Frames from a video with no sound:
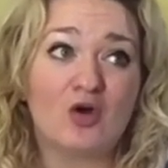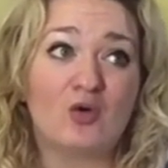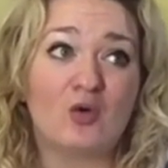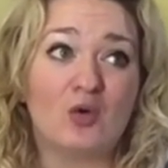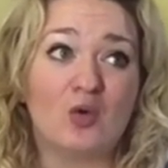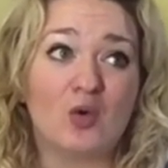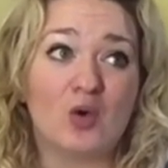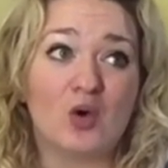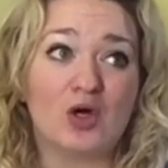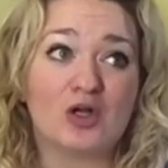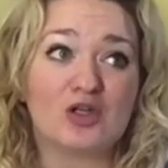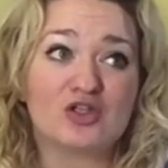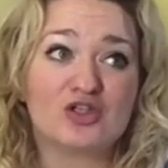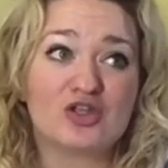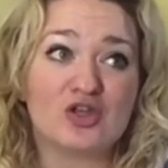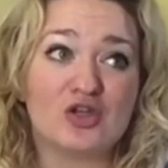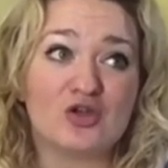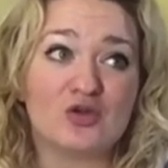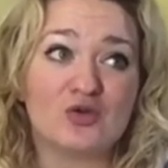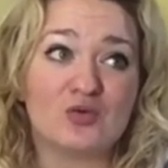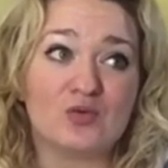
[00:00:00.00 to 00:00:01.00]
or
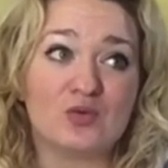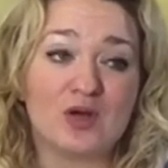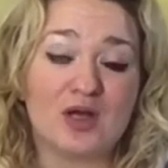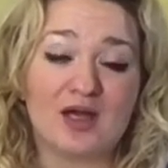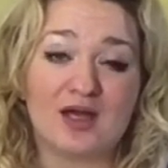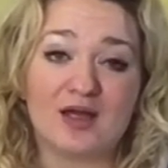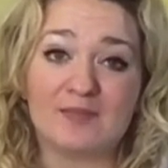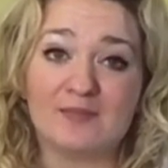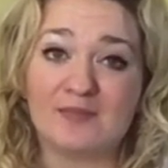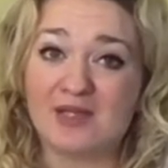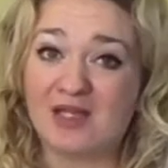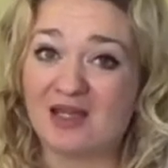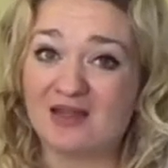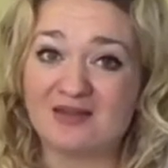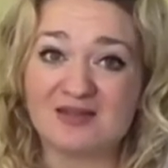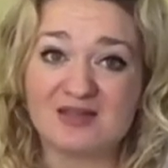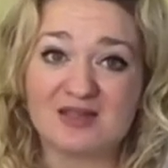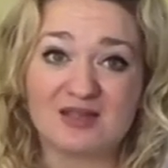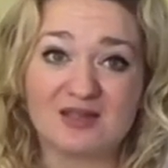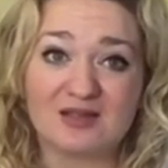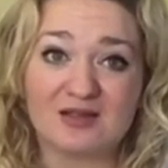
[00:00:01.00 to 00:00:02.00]
to
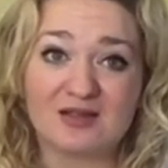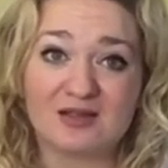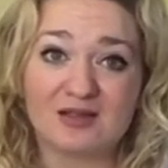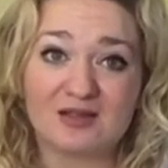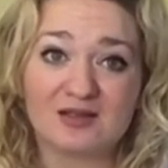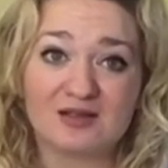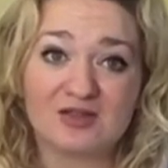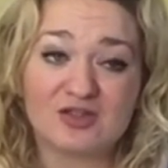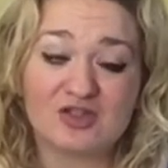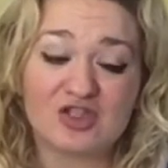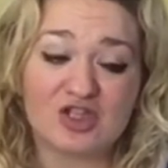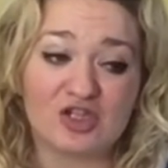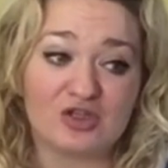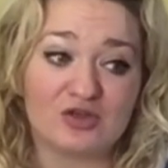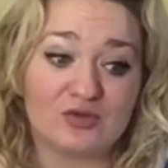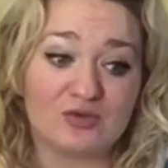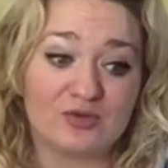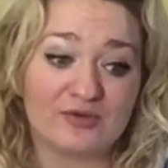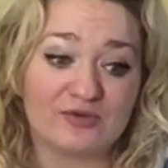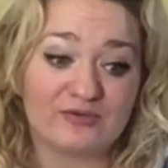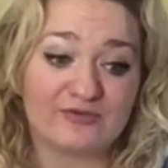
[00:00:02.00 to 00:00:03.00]
London
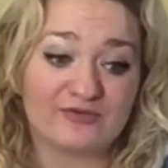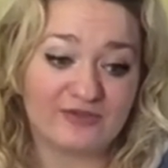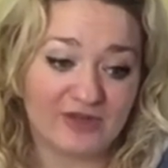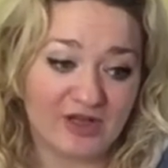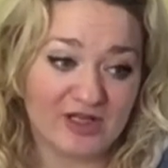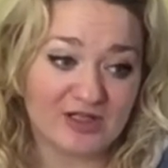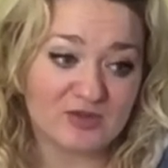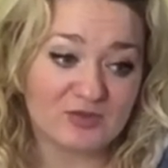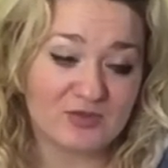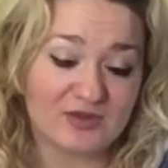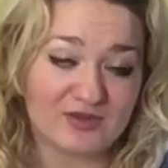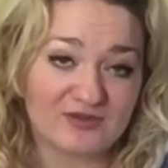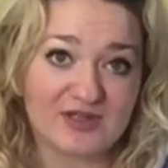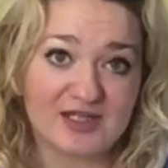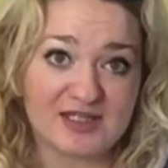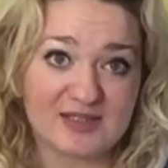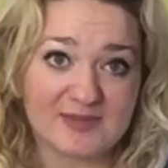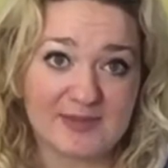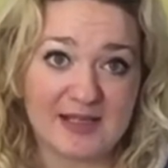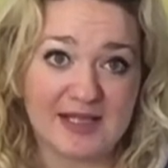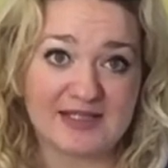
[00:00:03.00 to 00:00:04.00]
to find one of
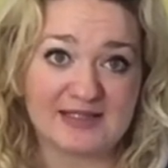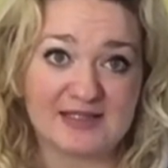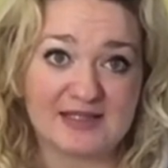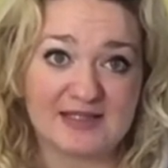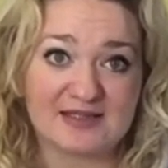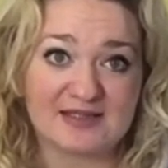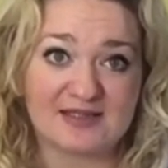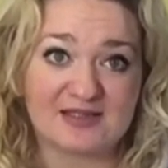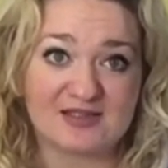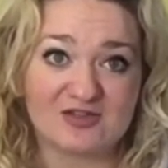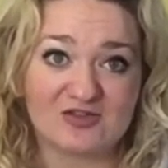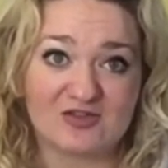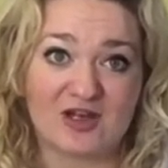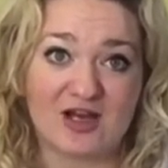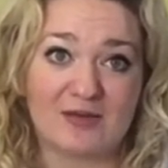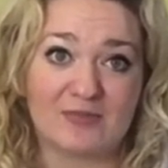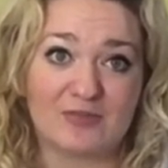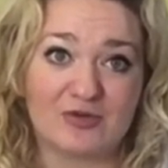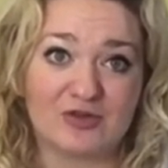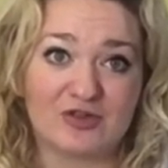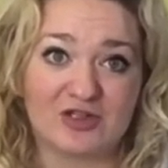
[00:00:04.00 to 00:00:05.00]
these places to stock
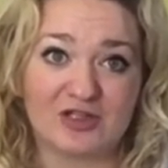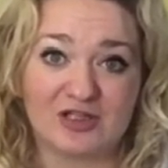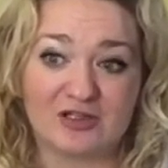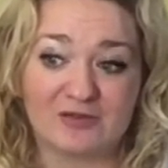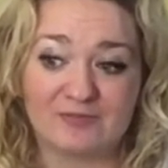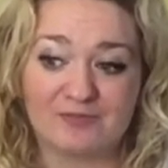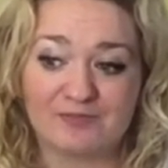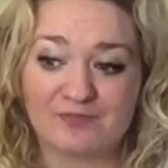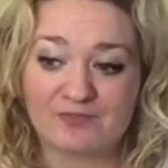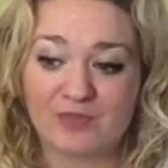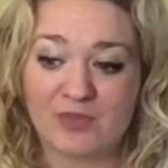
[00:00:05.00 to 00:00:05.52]
up on our